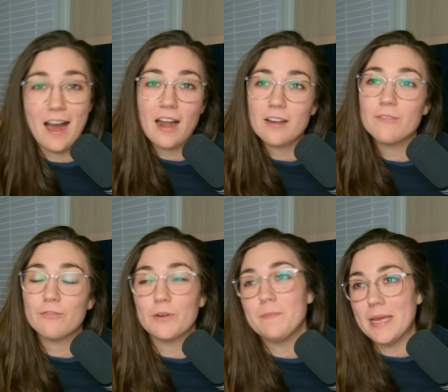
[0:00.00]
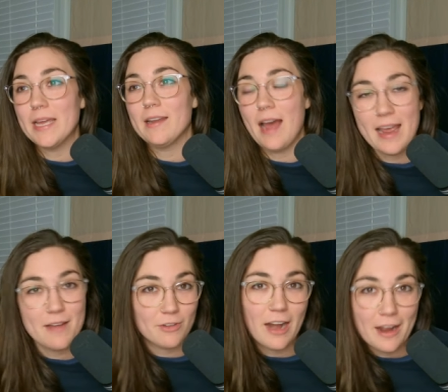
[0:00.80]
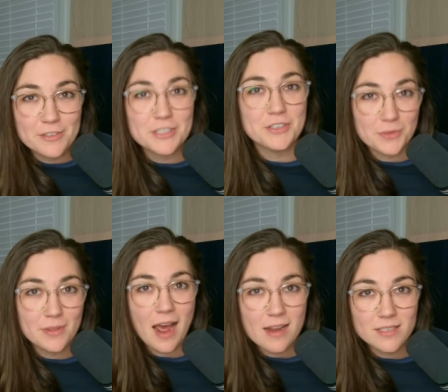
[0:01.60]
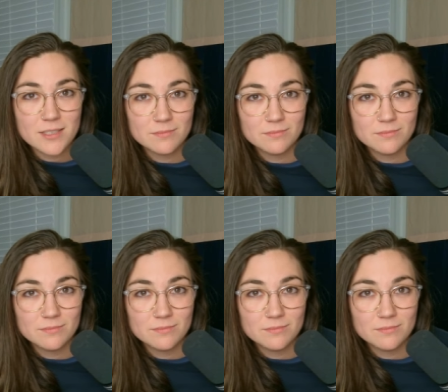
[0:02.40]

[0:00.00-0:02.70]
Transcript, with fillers: God forbid I ever have to do that.